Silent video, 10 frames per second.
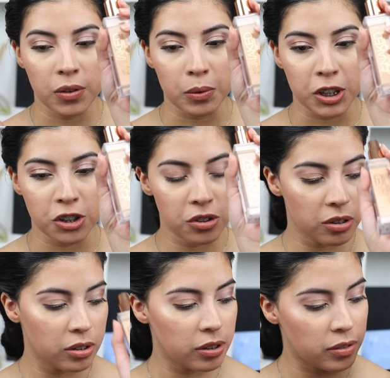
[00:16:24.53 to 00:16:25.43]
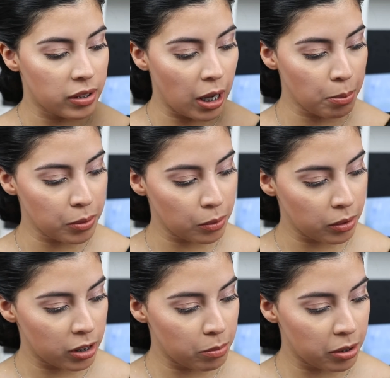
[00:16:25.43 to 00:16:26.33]
foundation is
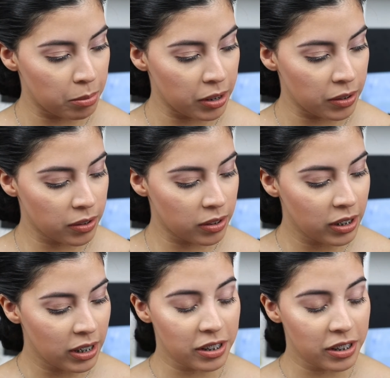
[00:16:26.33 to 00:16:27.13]
absolutely going to be a must.